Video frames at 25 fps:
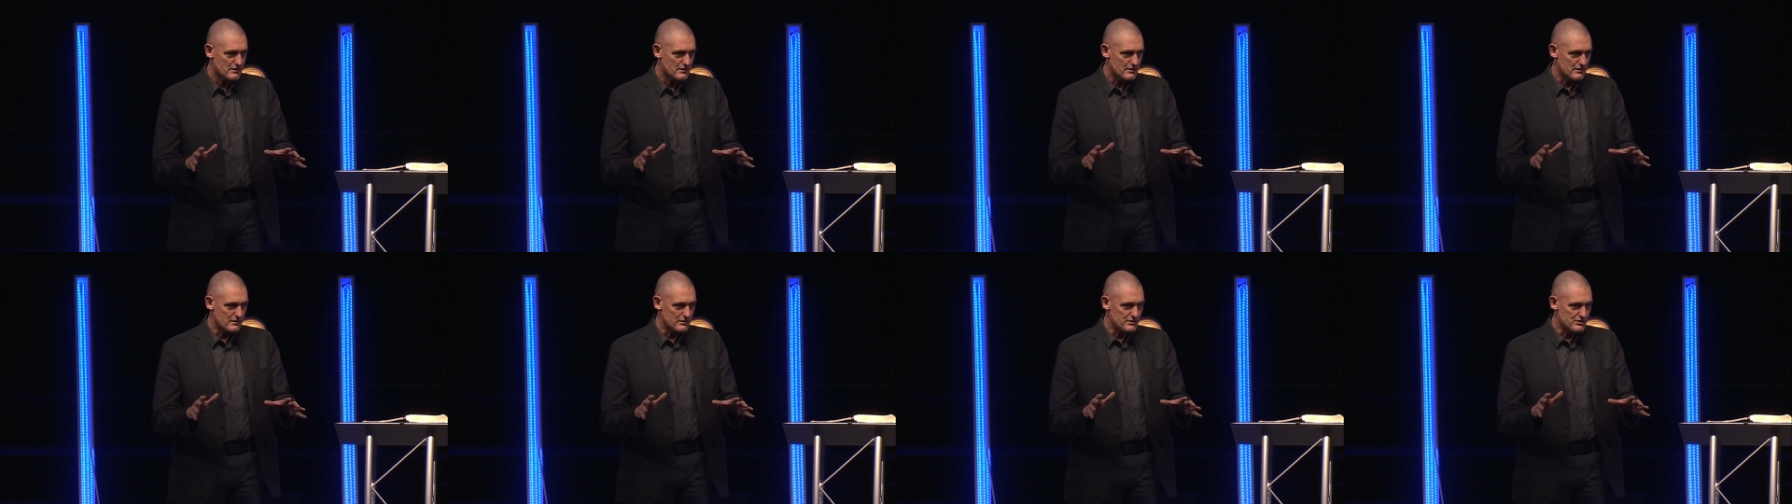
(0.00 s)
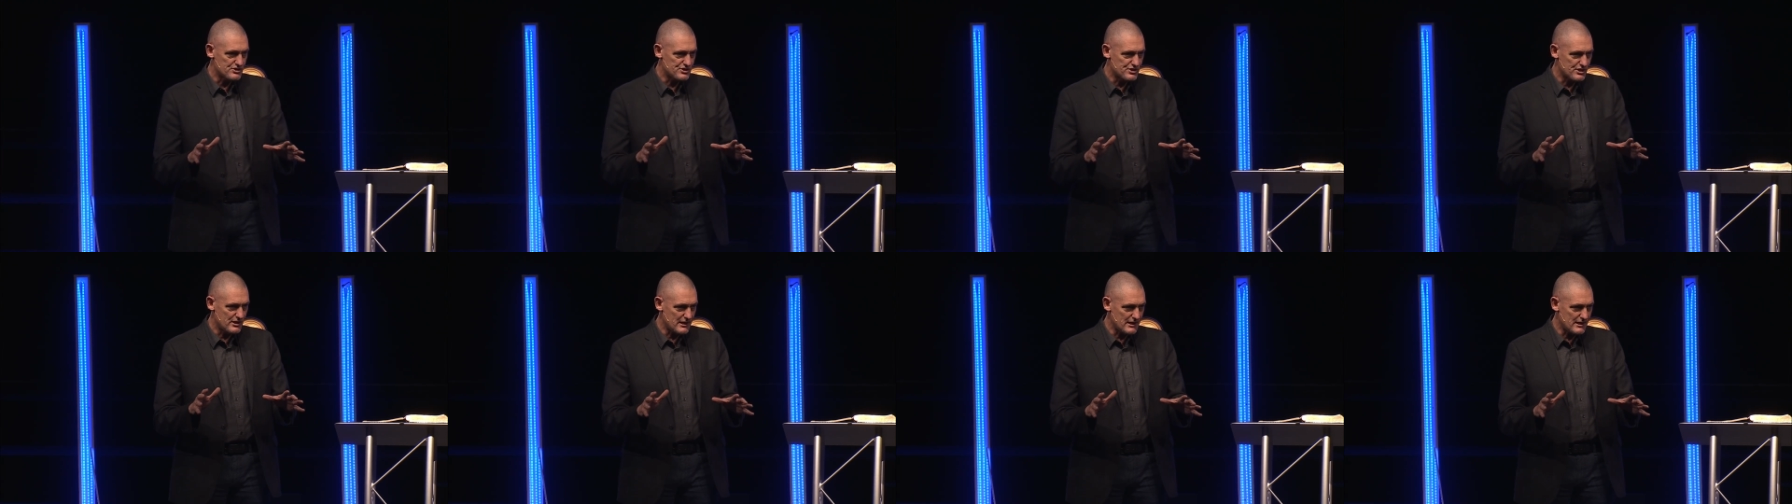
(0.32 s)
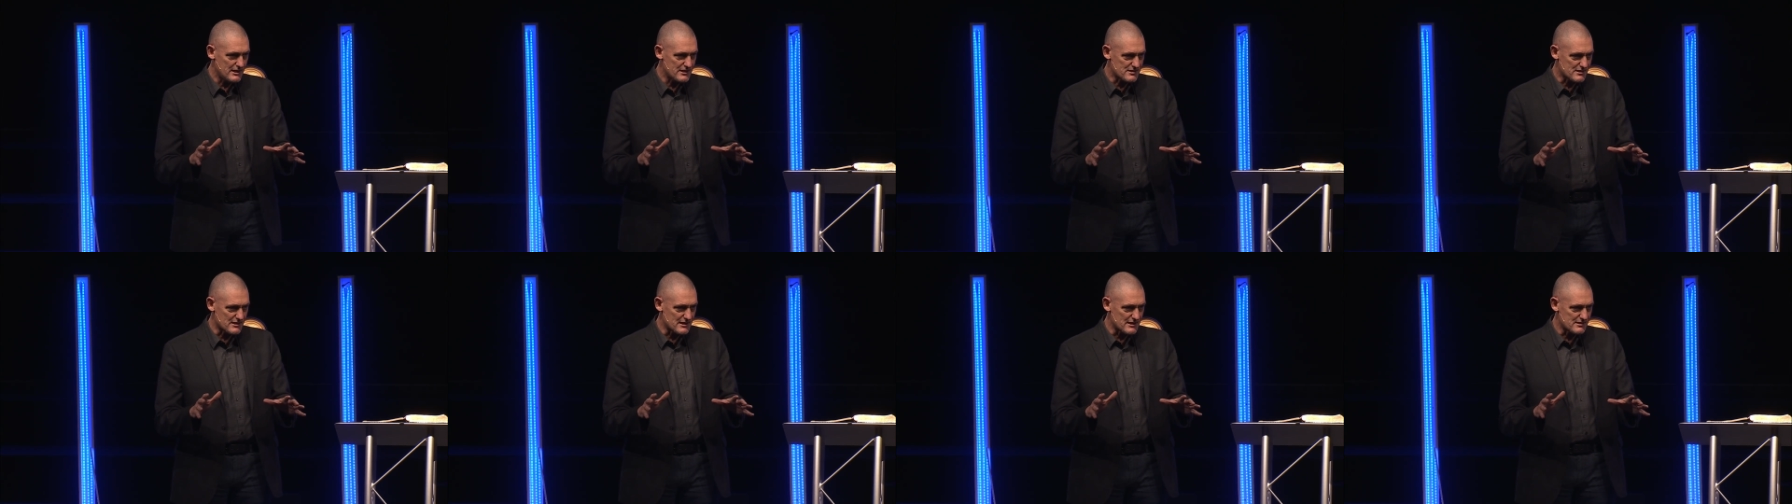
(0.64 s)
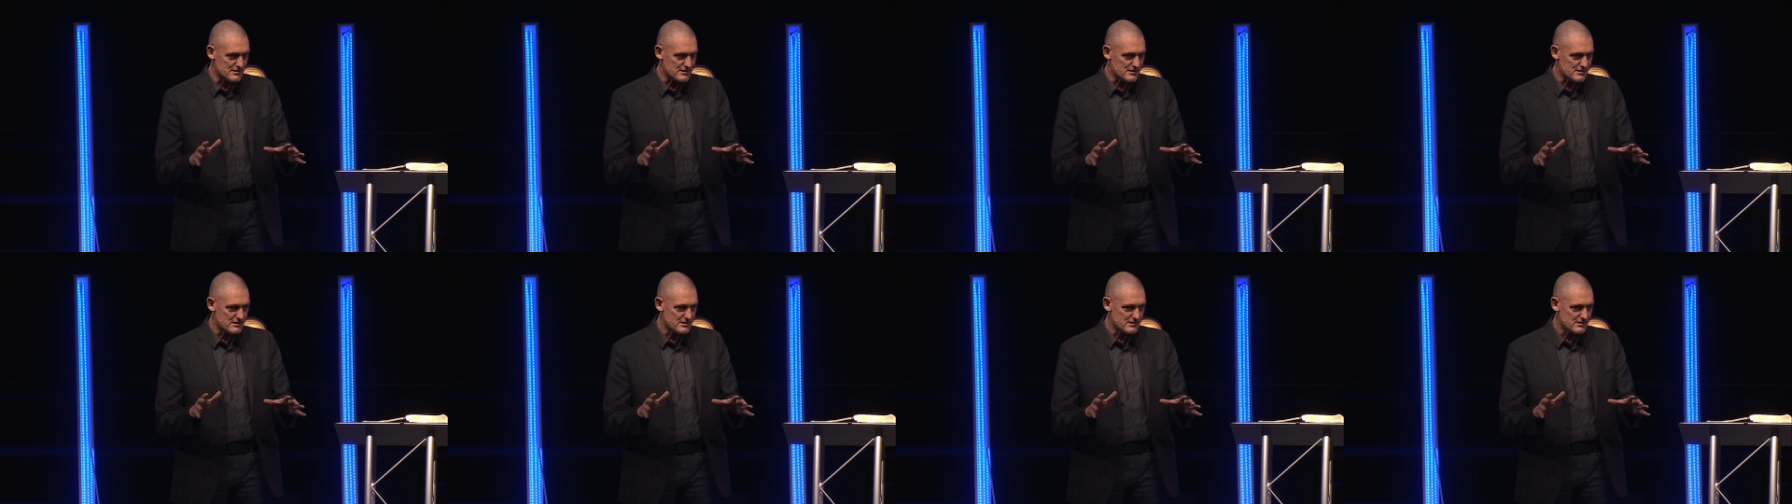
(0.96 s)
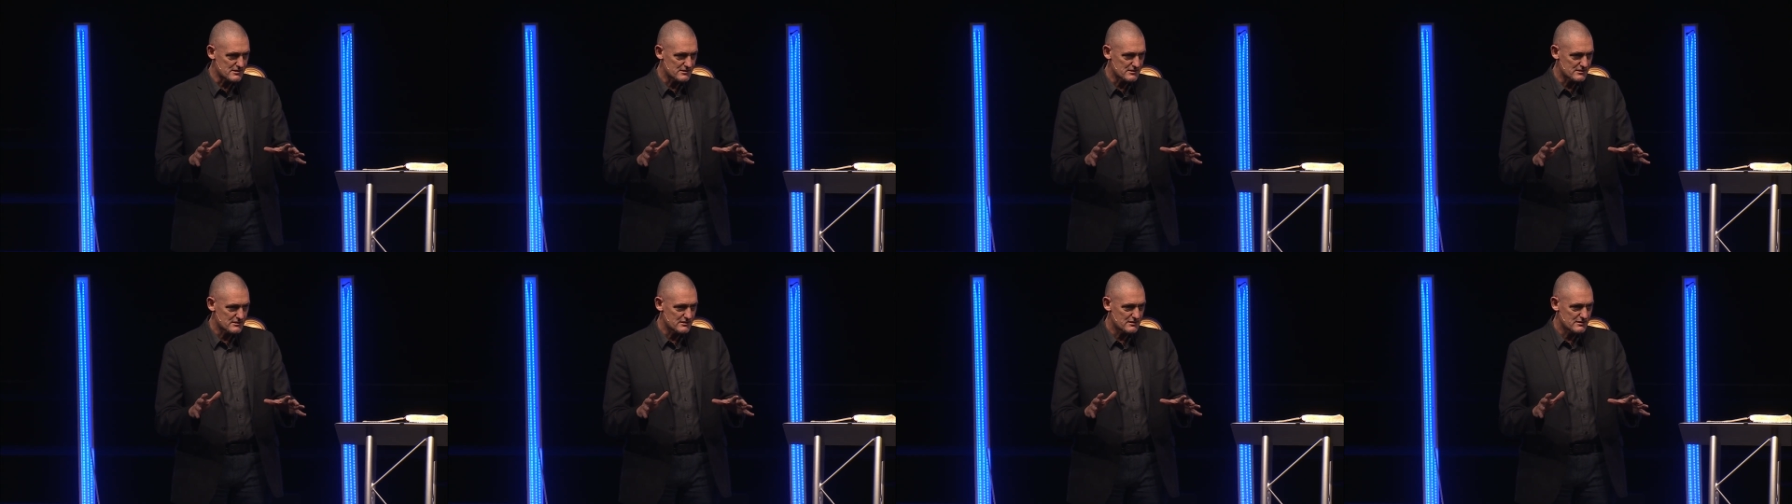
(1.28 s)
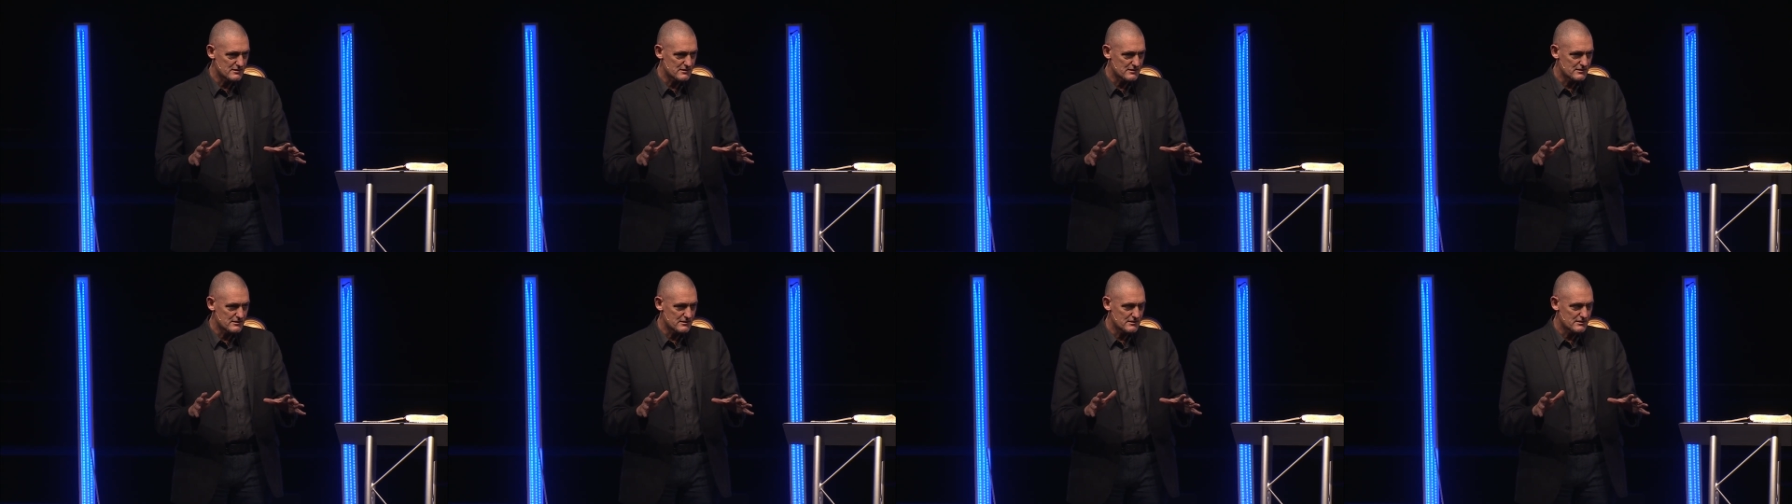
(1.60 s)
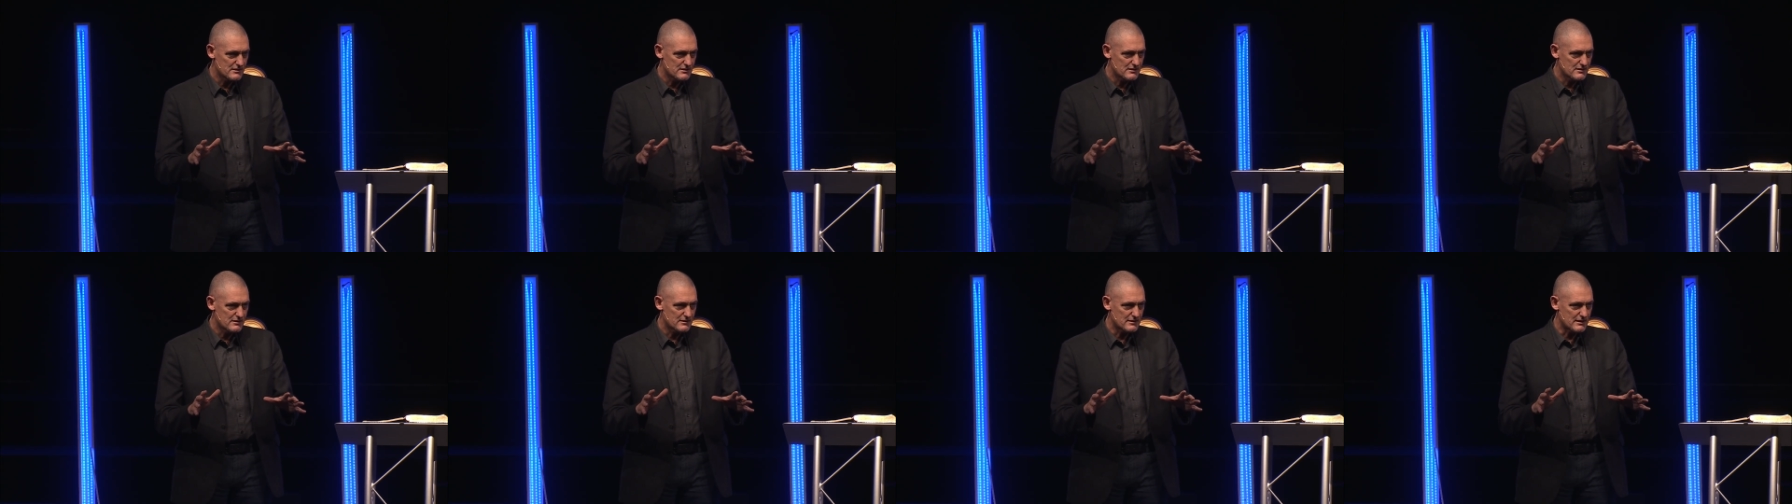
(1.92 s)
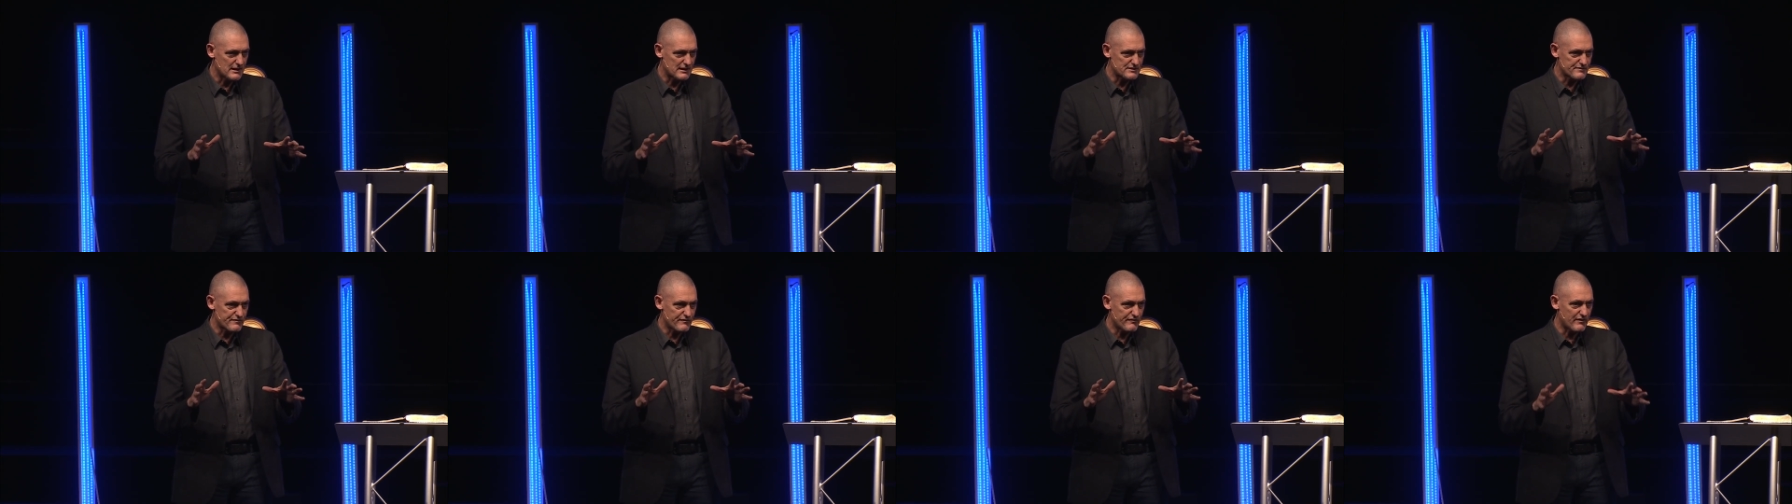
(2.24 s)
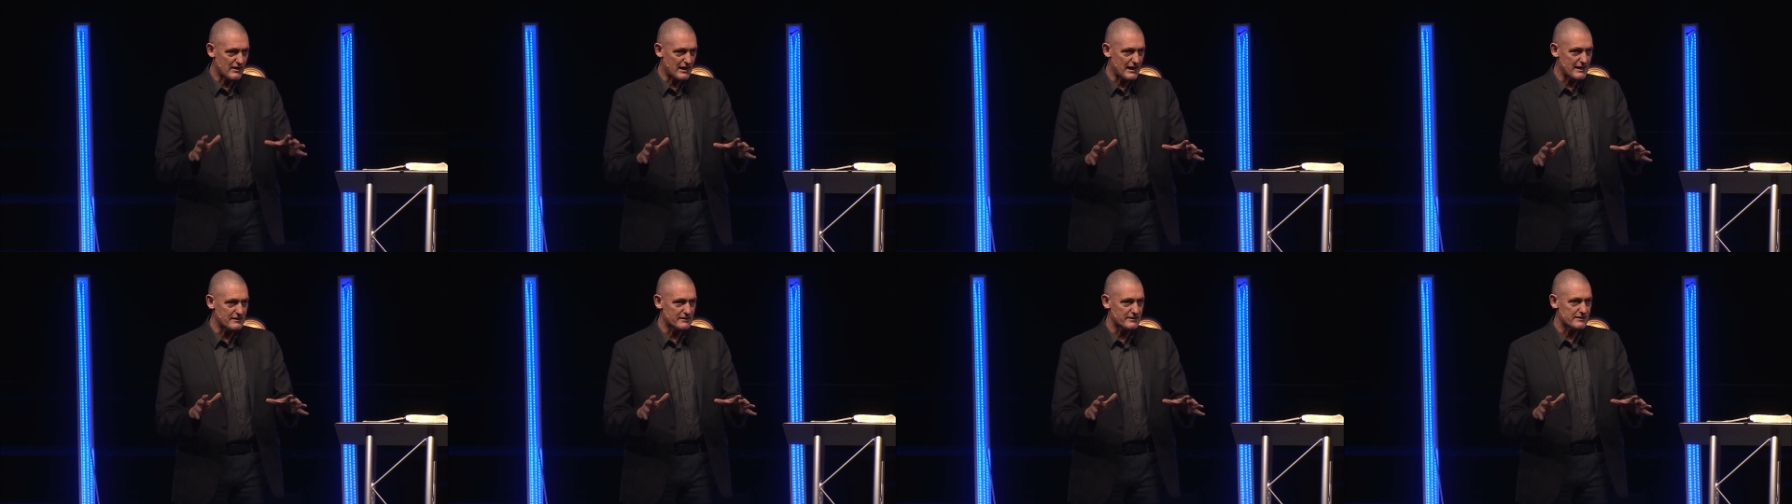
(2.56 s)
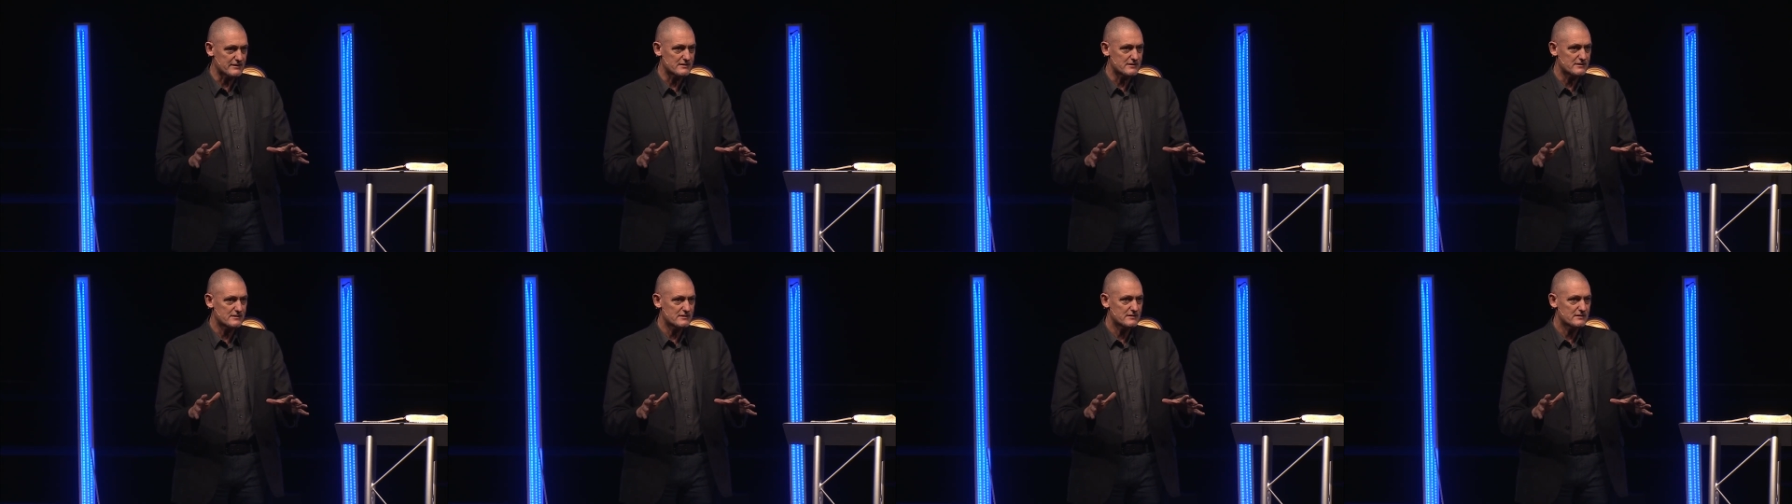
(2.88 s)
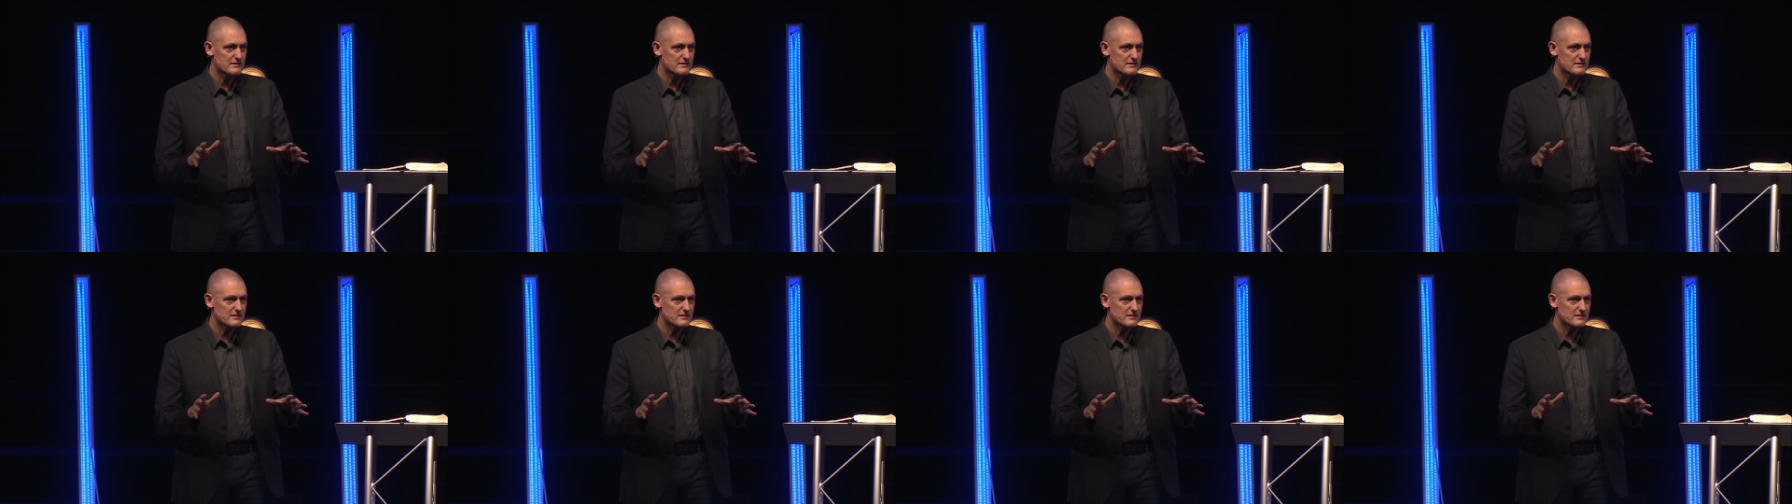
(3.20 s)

And Jesus gets violent.